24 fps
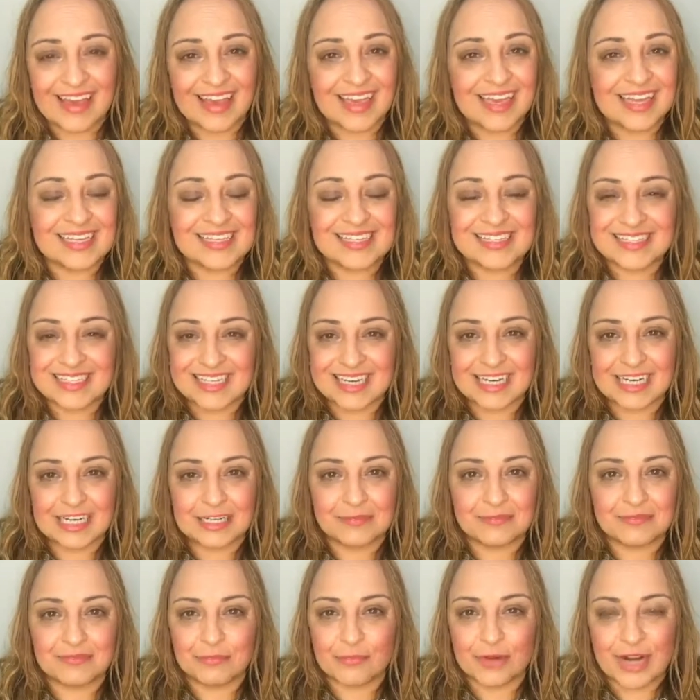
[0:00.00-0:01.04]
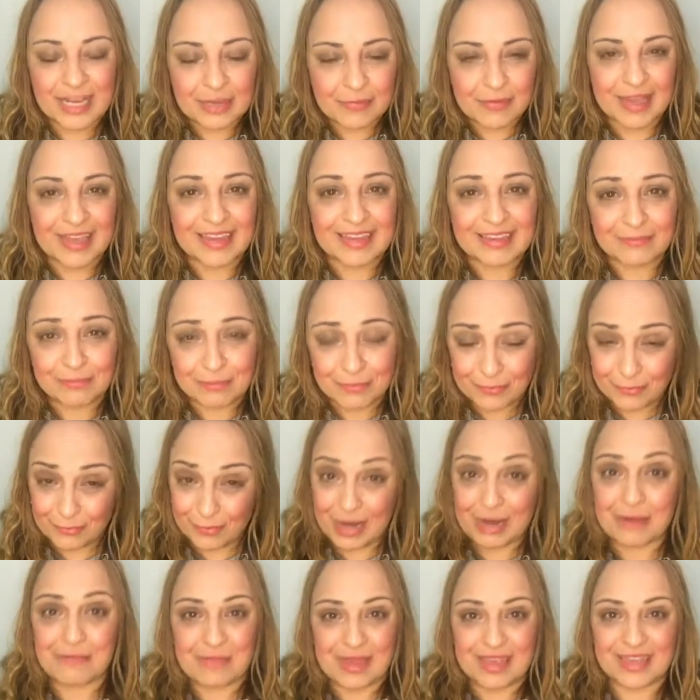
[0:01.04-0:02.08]
and
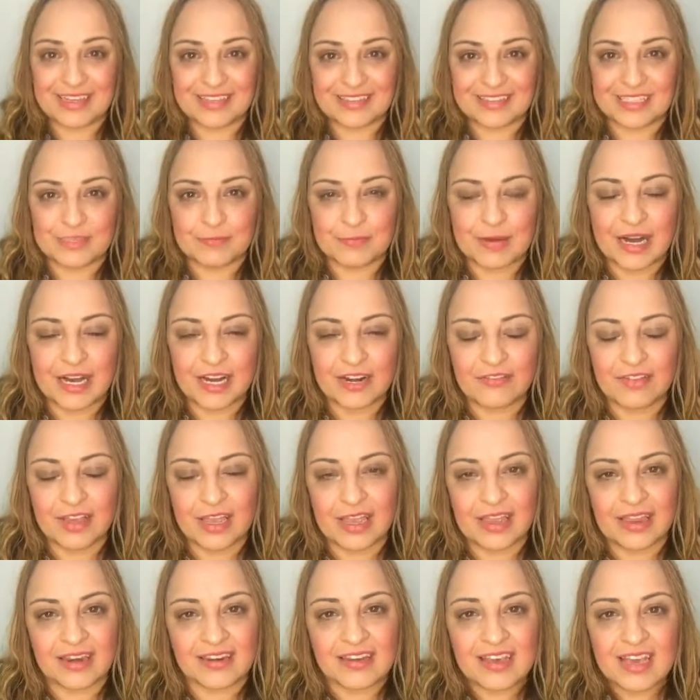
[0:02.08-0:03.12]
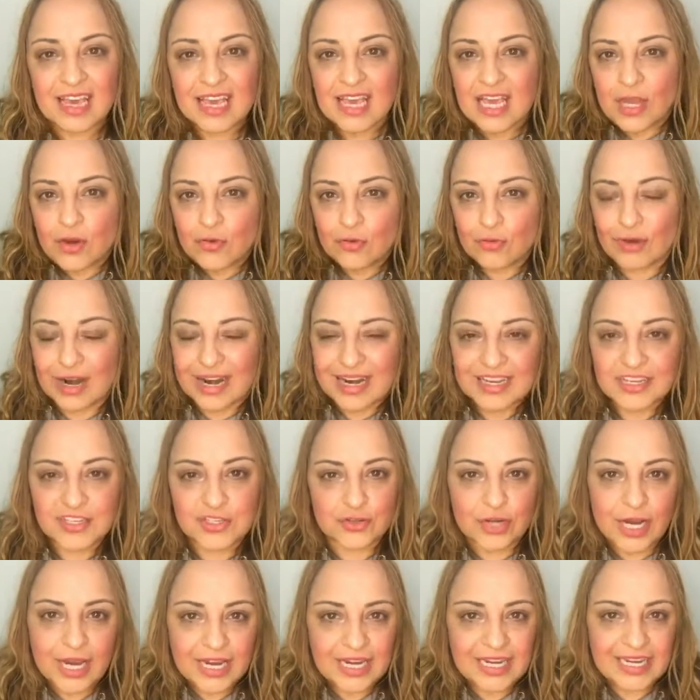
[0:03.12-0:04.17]
Rank Makers is part of it. And Ray's
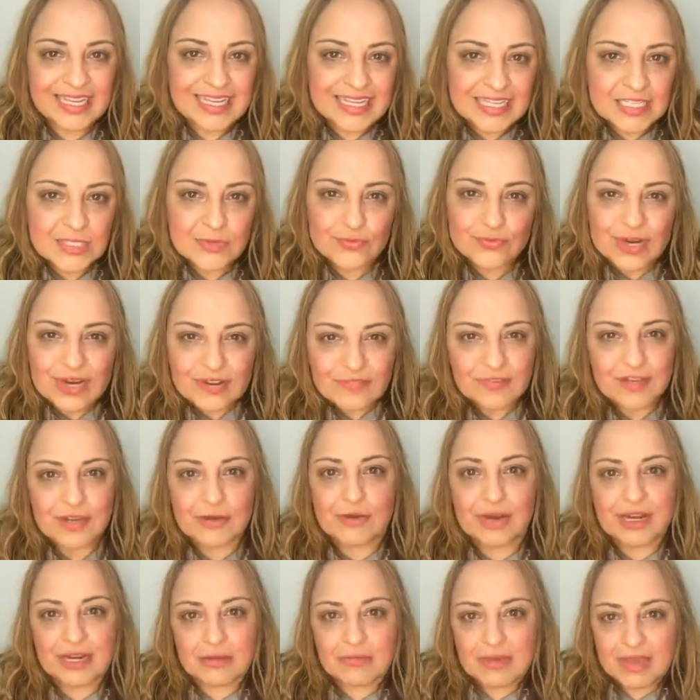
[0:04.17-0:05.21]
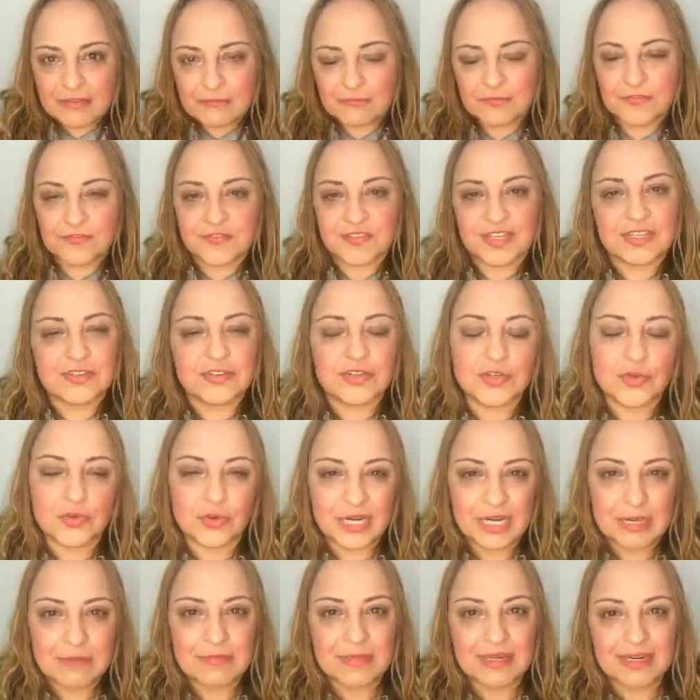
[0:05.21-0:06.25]
training is roughly around about 15 to
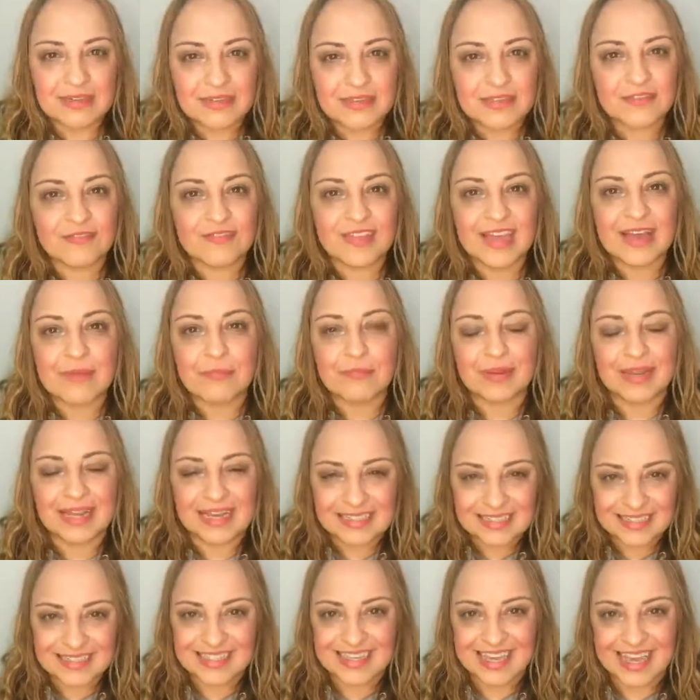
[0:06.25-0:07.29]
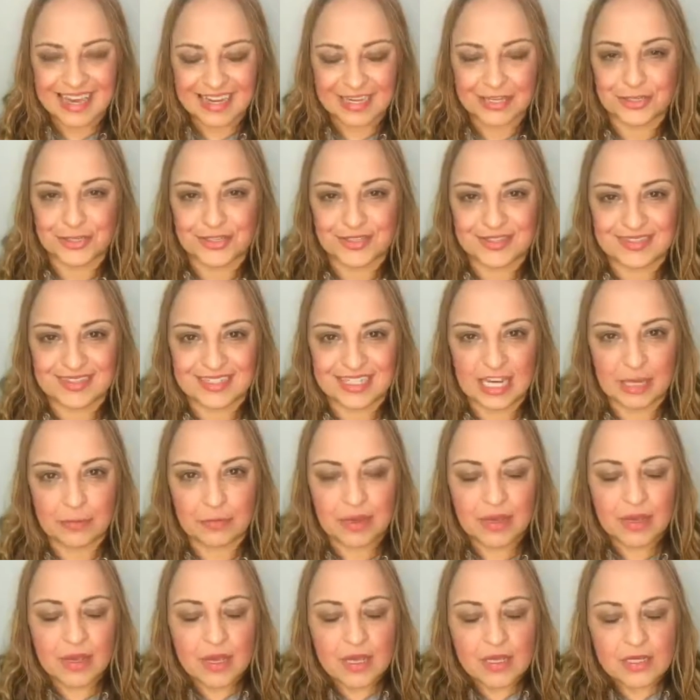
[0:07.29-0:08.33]
20 minutes of that, plus the action step.
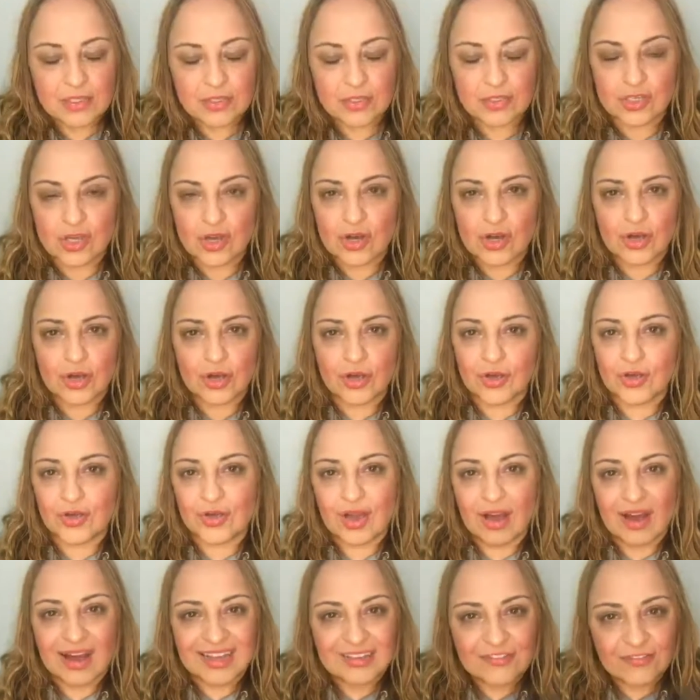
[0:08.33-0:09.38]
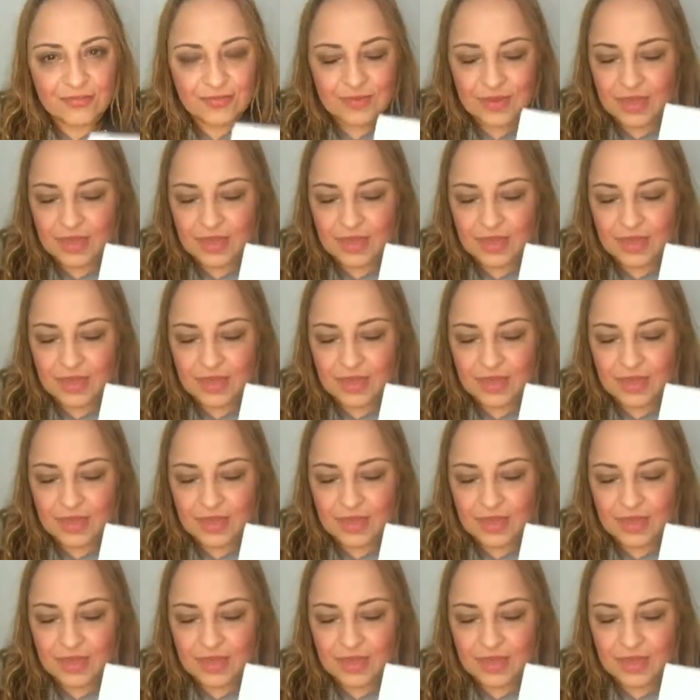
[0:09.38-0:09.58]
So I